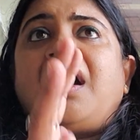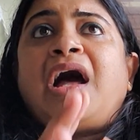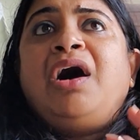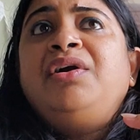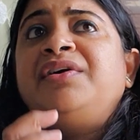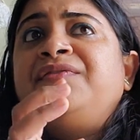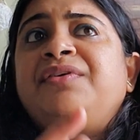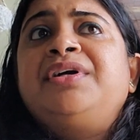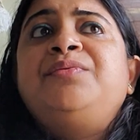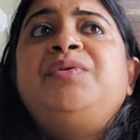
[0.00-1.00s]
how
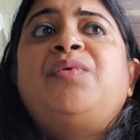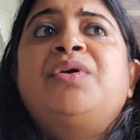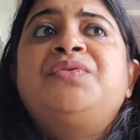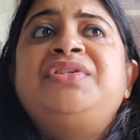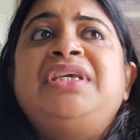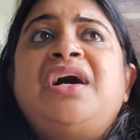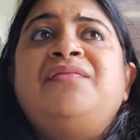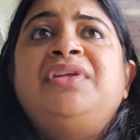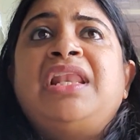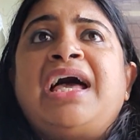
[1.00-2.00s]
different we want to see our
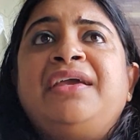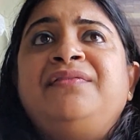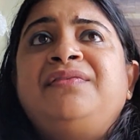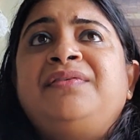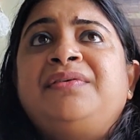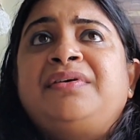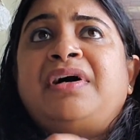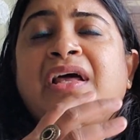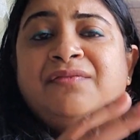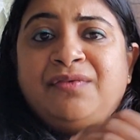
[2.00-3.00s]
life
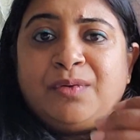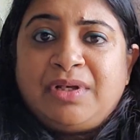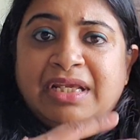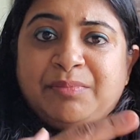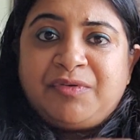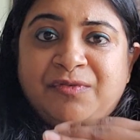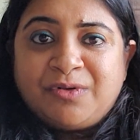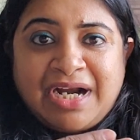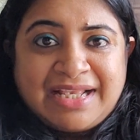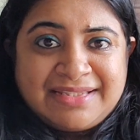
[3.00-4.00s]
unfolding
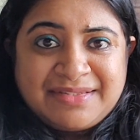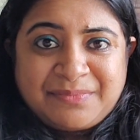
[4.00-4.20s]
before us.